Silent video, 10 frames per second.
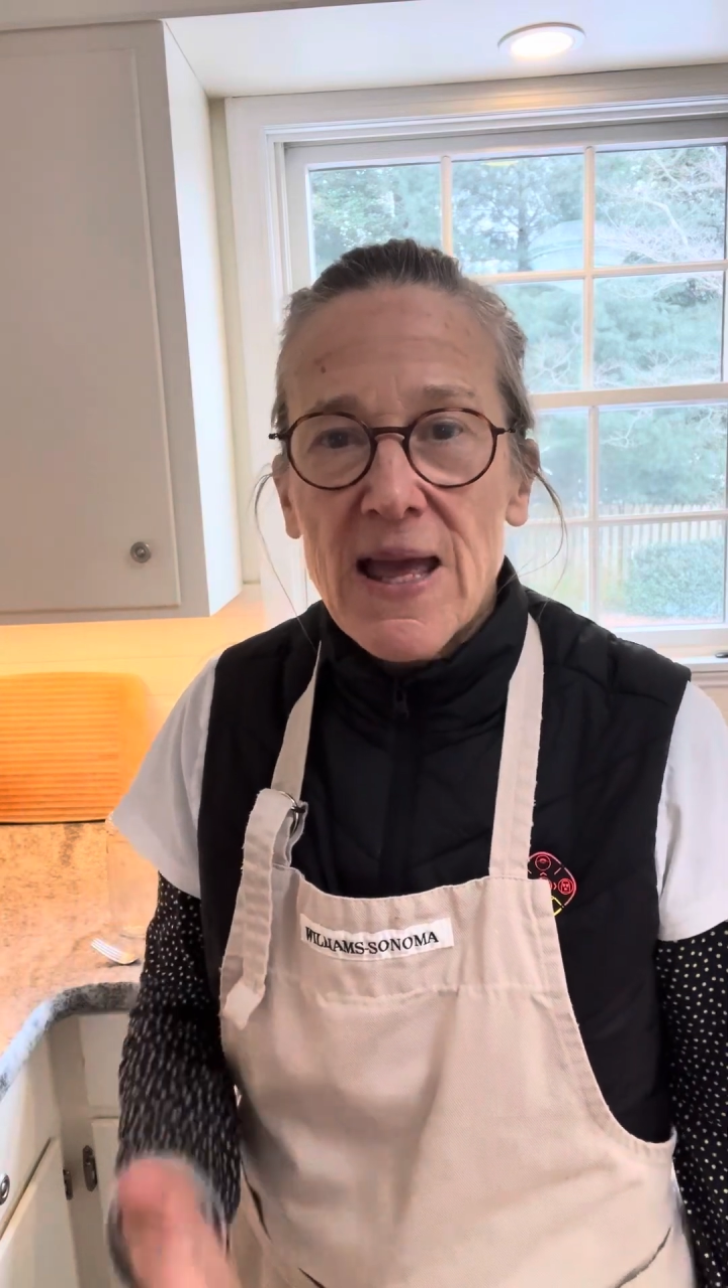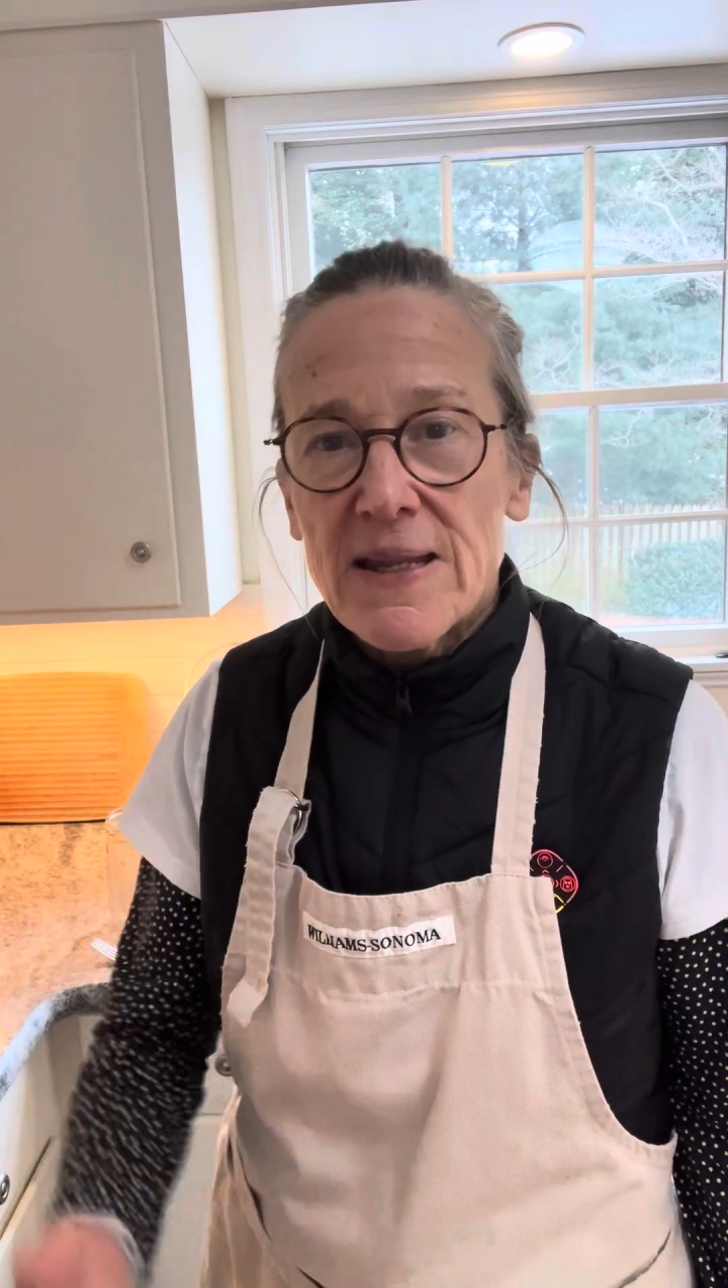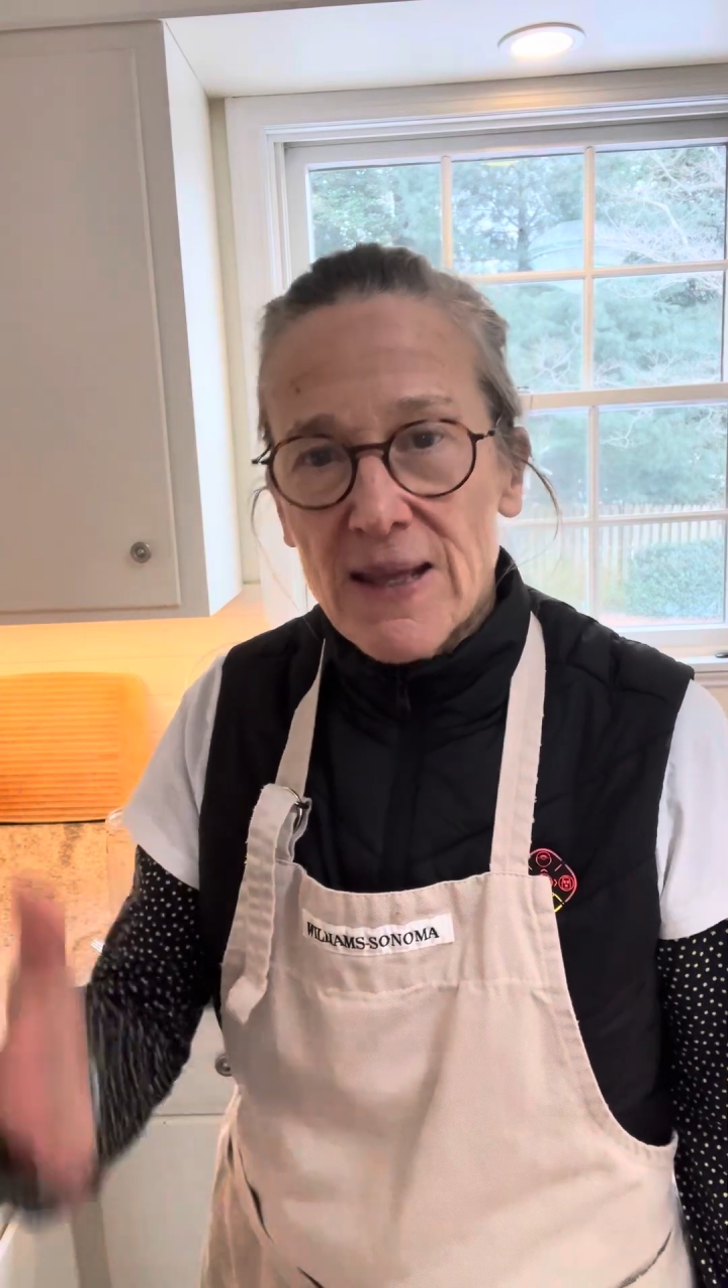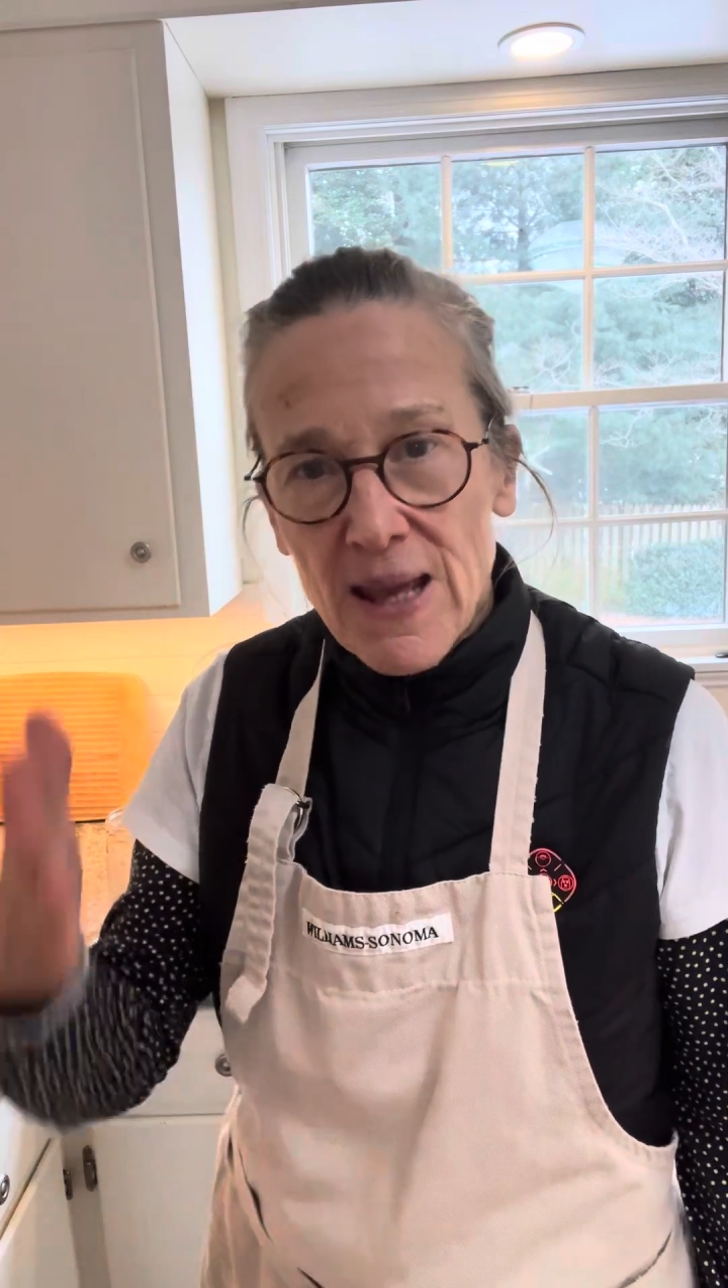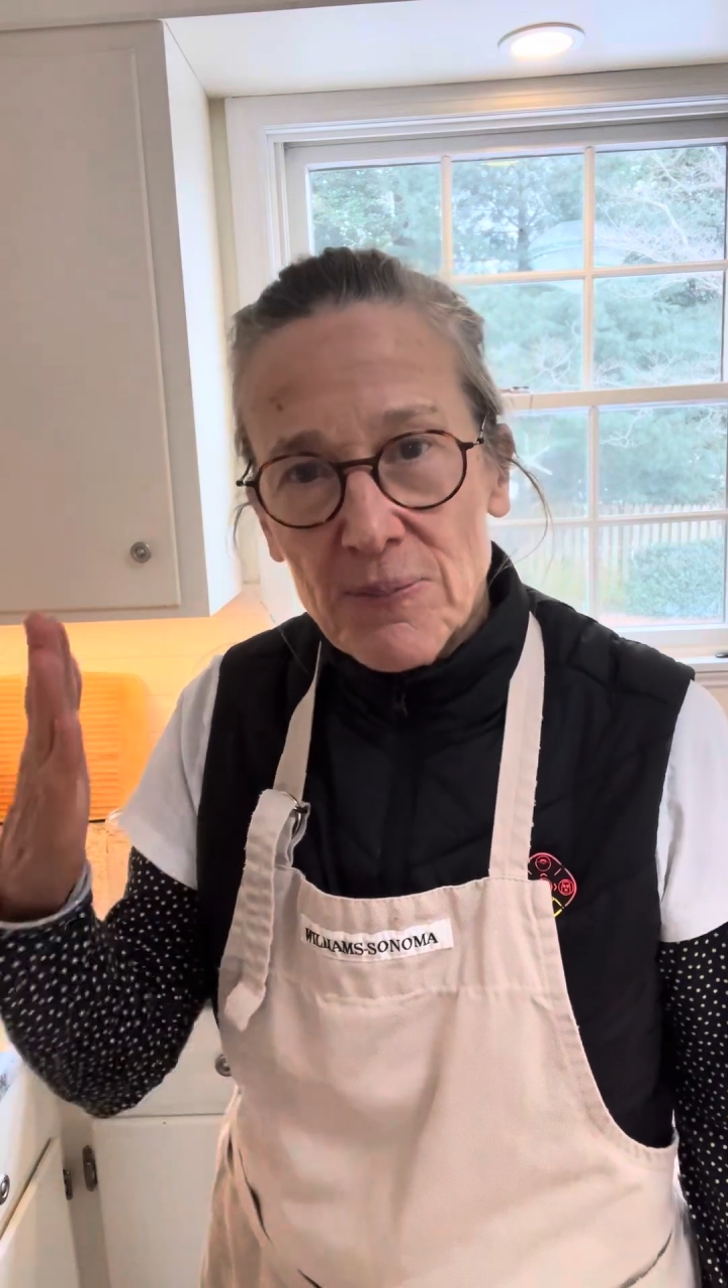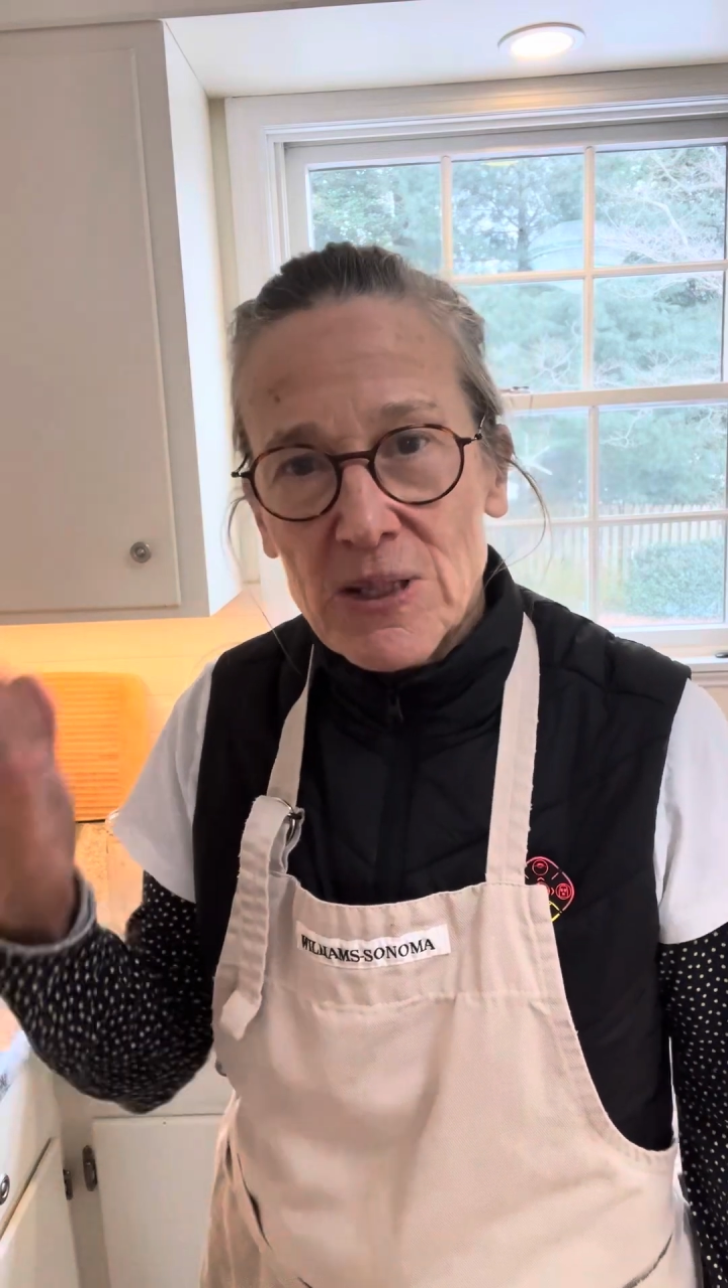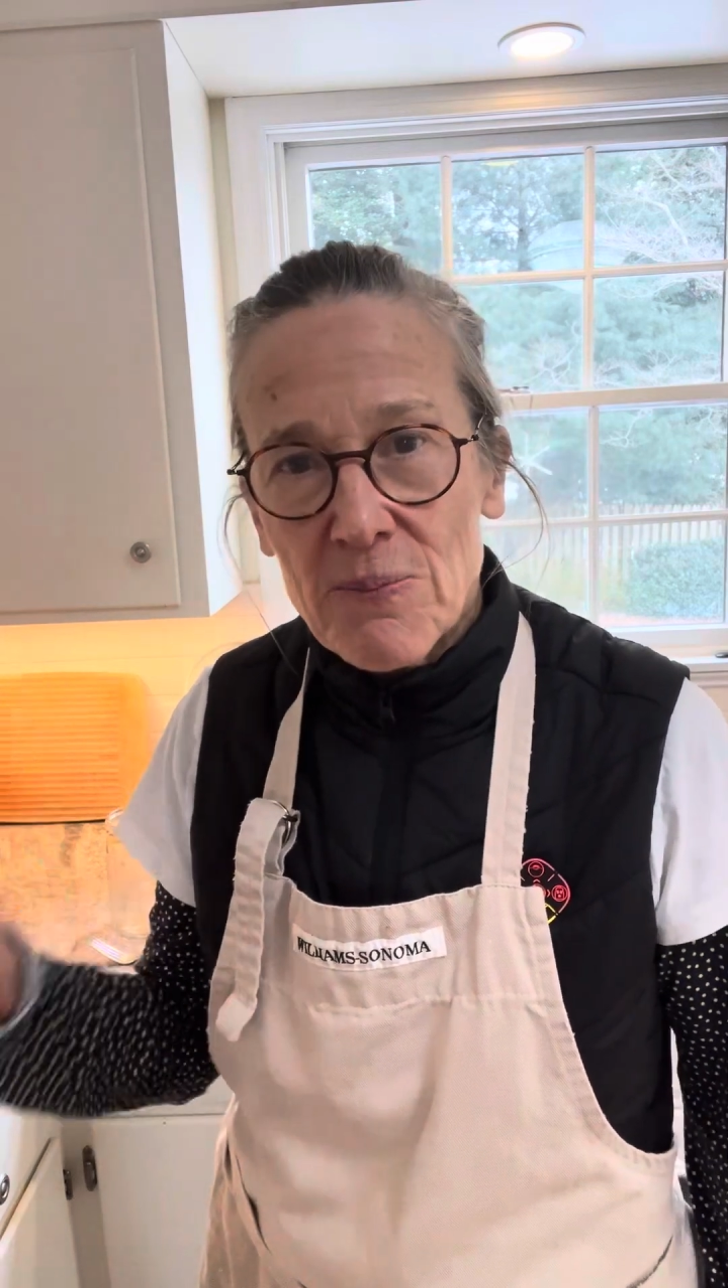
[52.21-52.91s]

and kept on